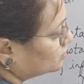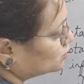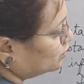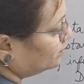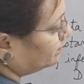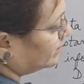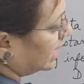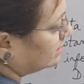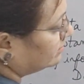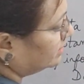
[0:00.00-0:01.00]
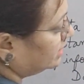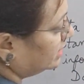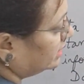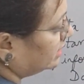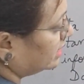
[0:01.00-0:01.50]
so primary
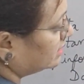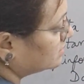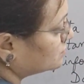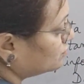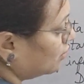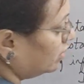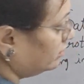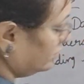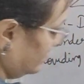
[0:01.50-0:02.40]
data is what?